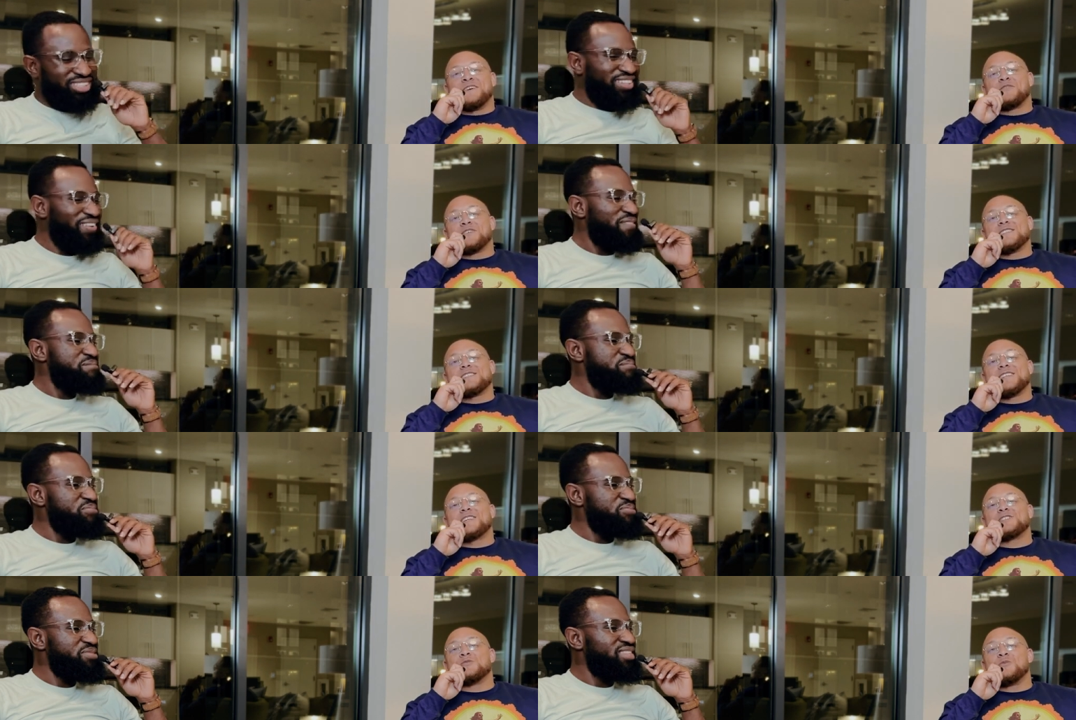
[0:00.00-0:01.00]
Speaker 1: Different
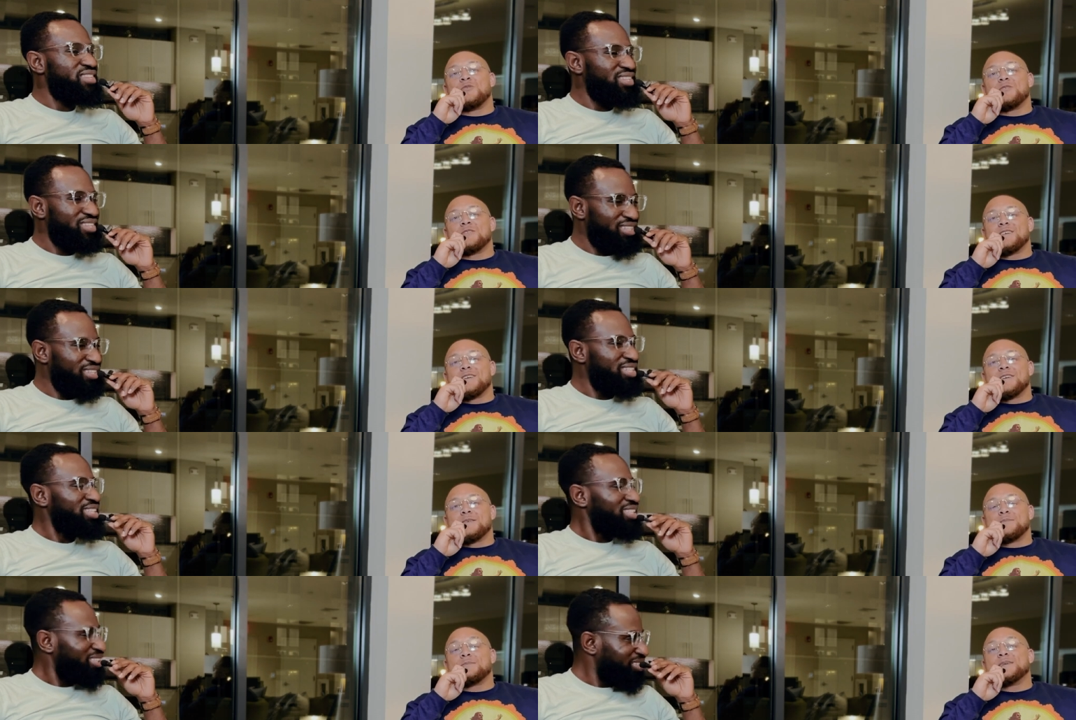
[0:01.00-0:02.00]
sexual
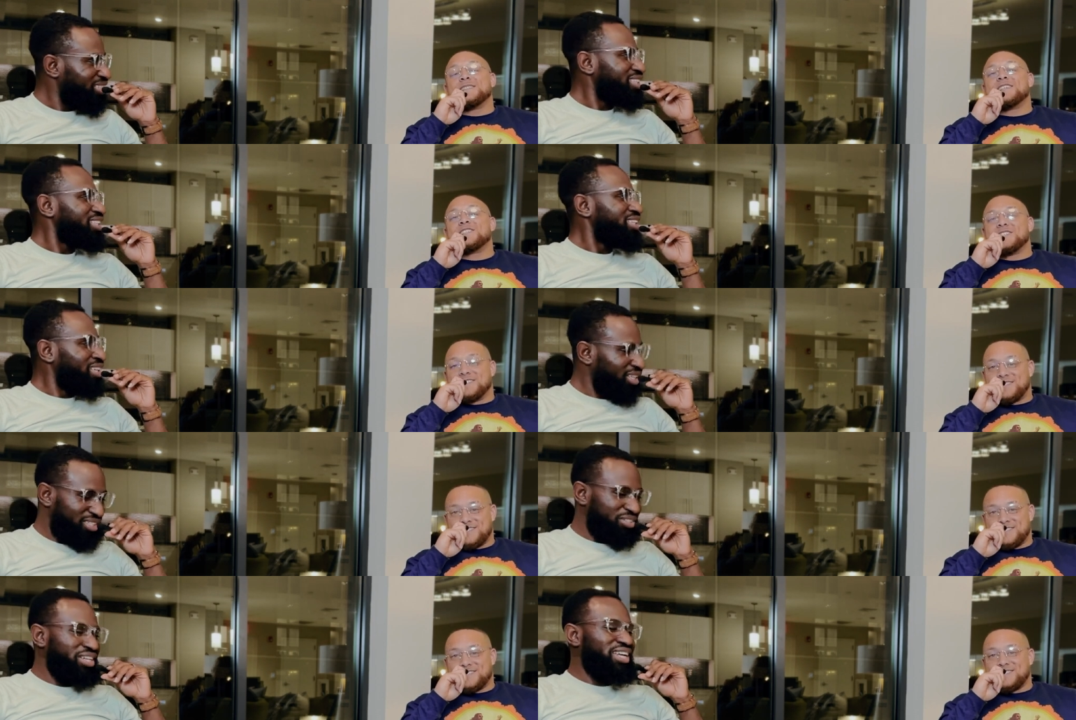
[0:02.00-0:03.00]

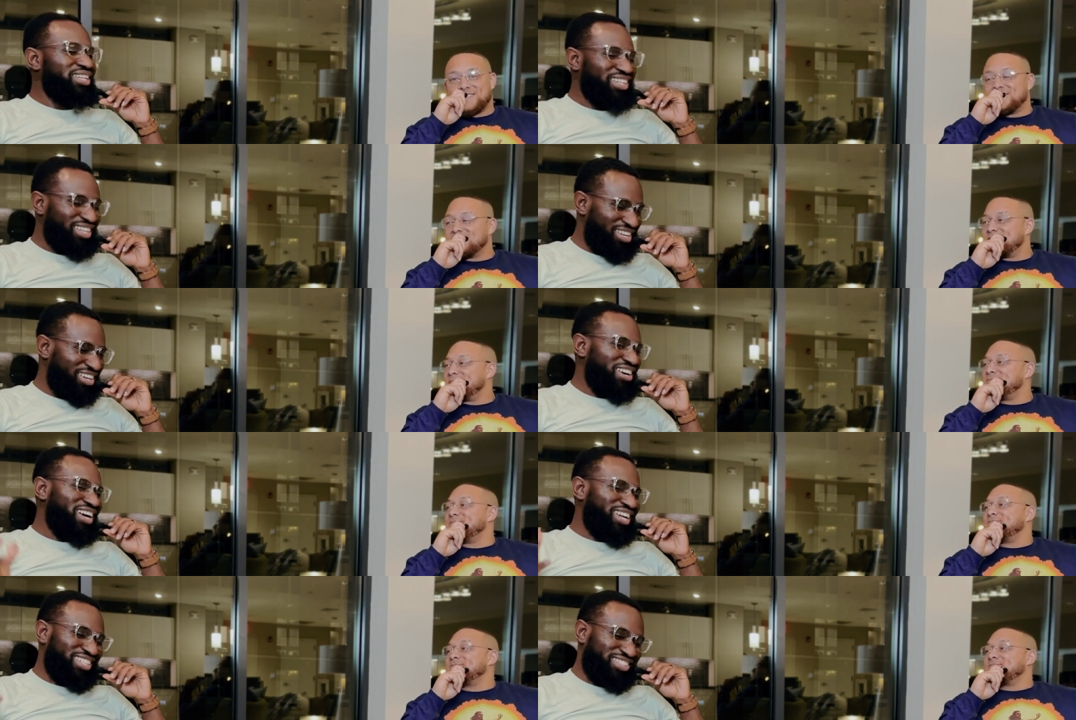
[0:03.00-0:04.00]
positions. Okay, all
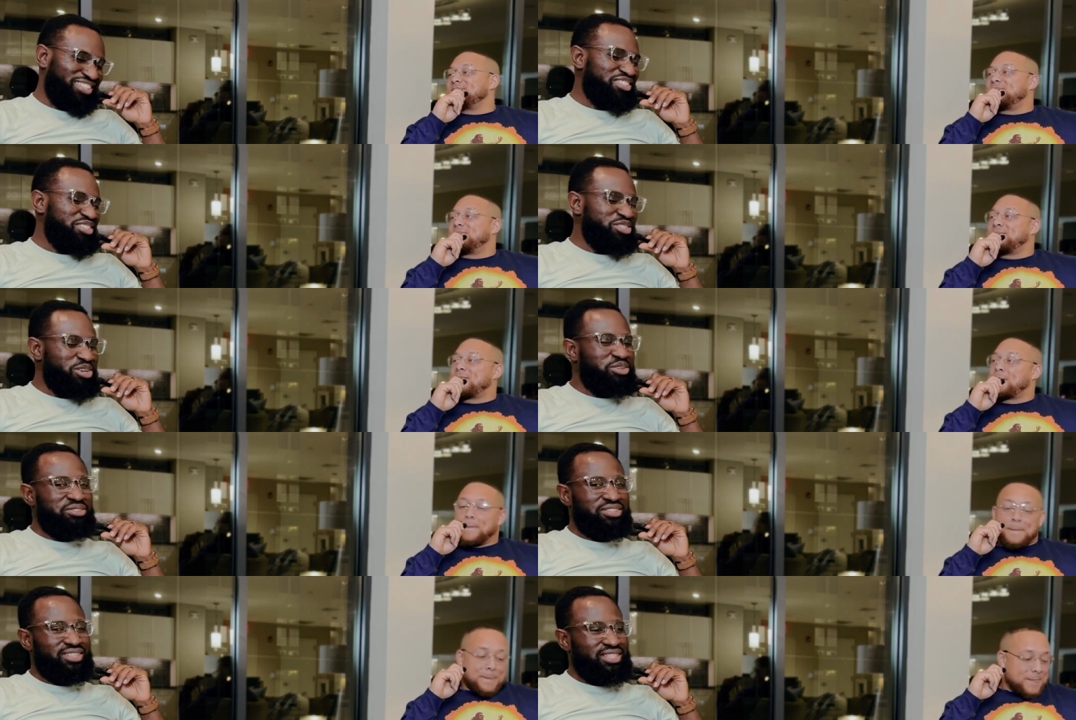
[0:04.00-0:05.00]
right.
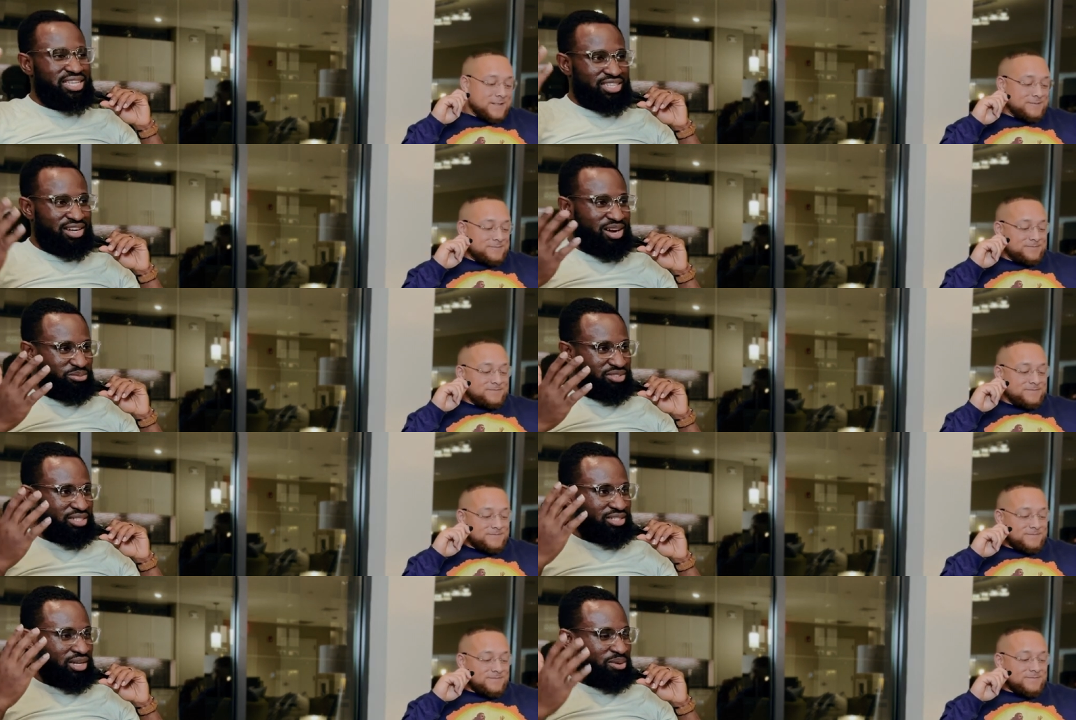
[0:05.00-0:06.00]
So that's the Kama,
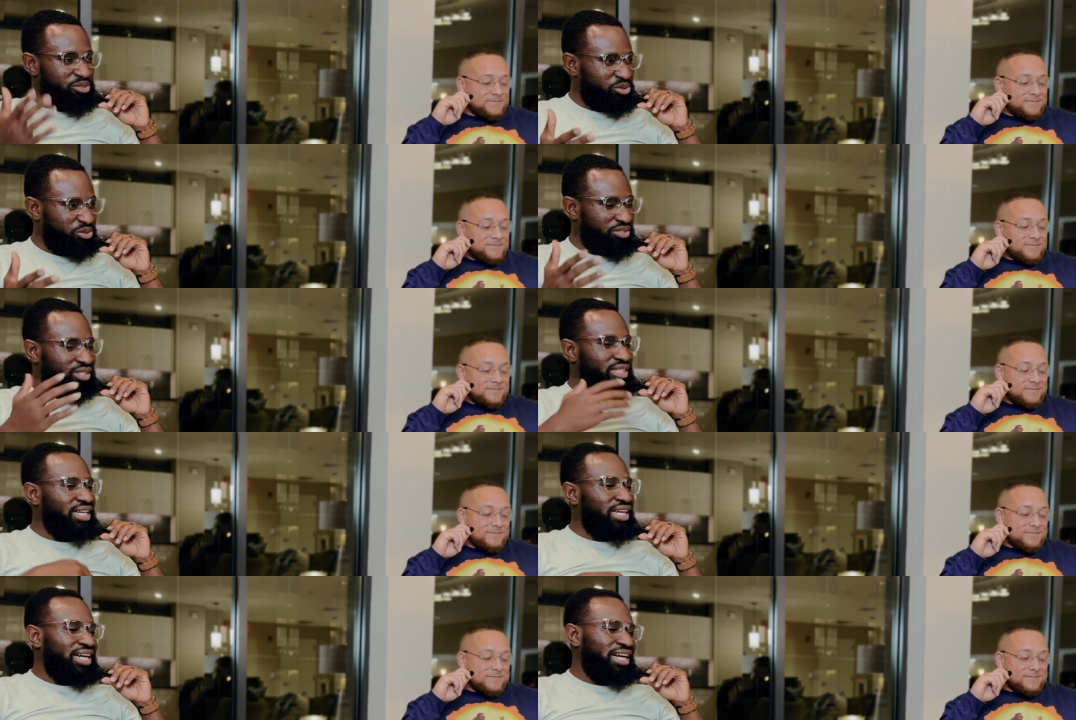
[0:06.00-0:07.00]
that's the Kama Sutra.
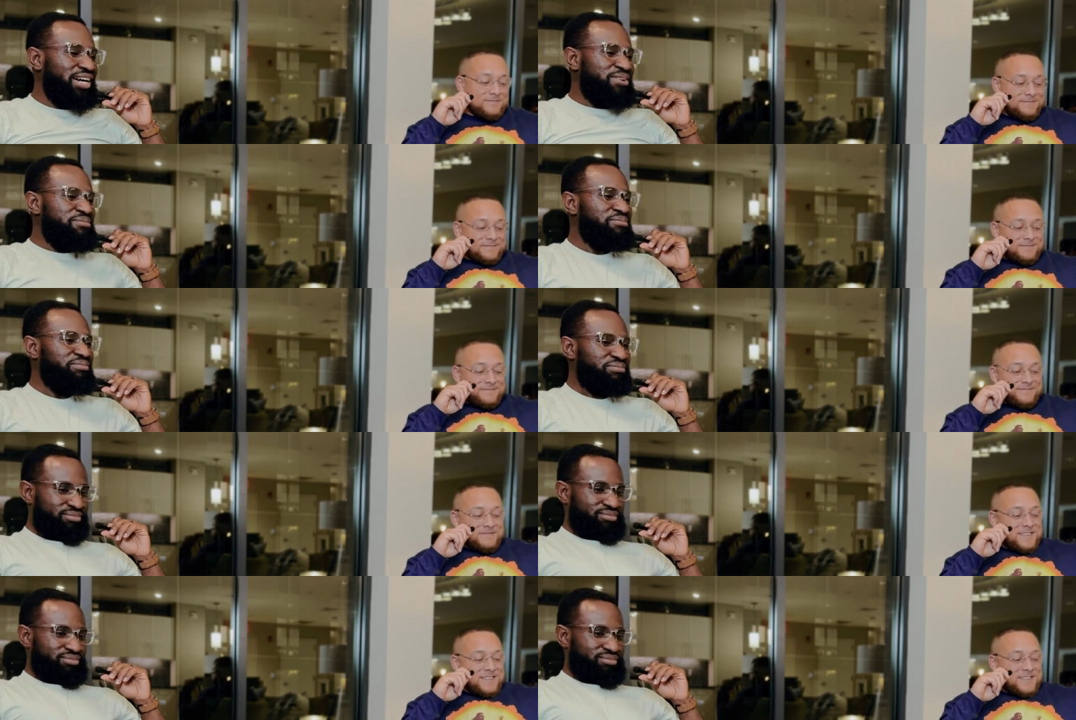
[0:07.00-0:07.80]
Um,